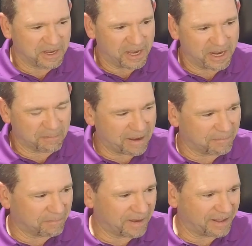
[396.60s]

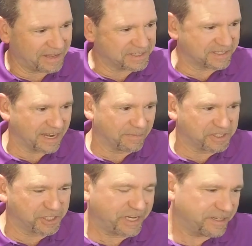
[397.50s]
I like to say I'm a
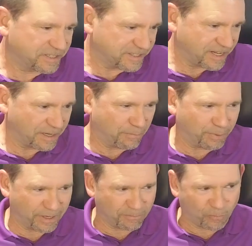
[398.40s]
genius at it,
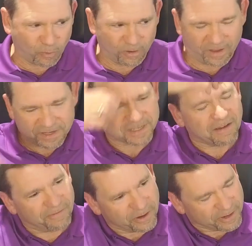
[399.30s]
but more or less,
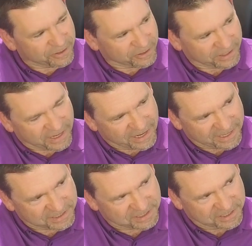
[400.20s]
I'm very good
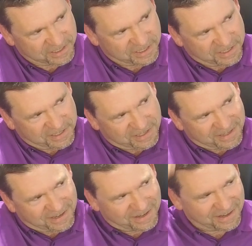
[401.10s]
at
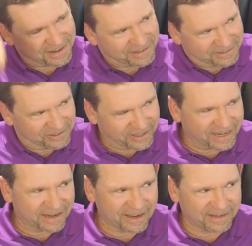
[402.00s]

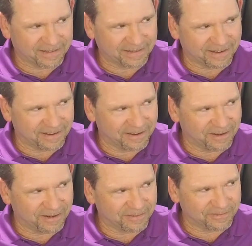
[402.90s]
looking at.
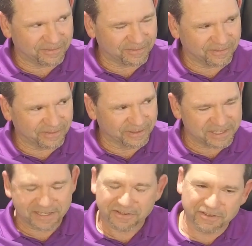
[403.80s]

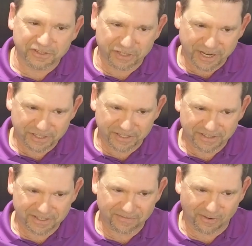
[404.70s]
Listening to
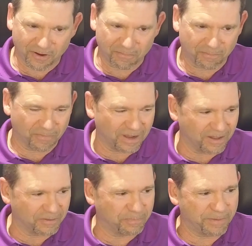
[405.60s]
suggestions from
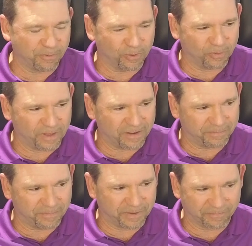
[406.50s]
the people that
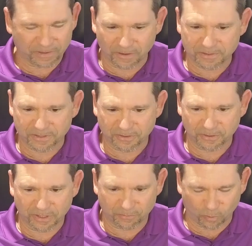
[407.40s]
I've been close
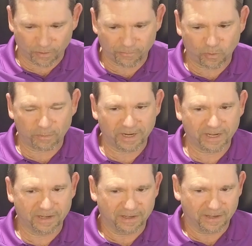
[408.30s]
to, have worked for me,